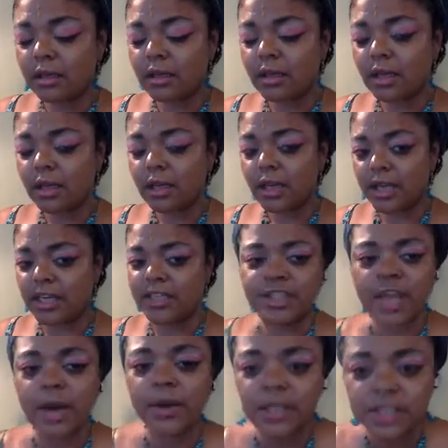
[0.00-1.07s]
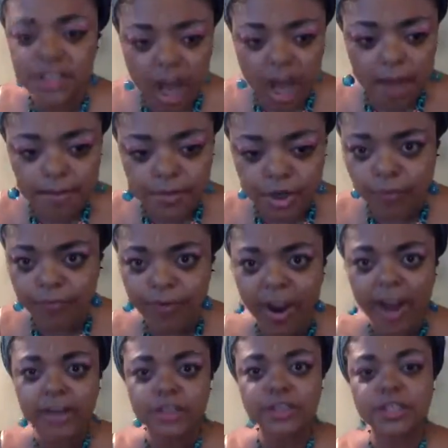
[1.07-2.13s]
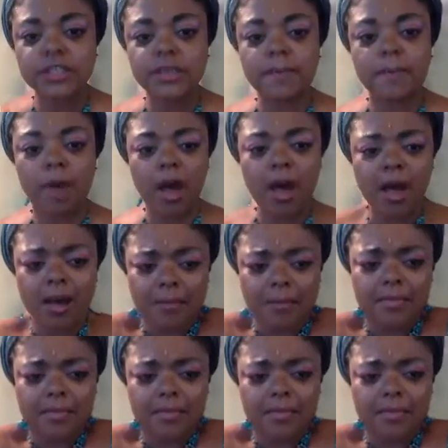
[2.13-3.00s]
And he shouted, "Stop, don't fire, she's a mom."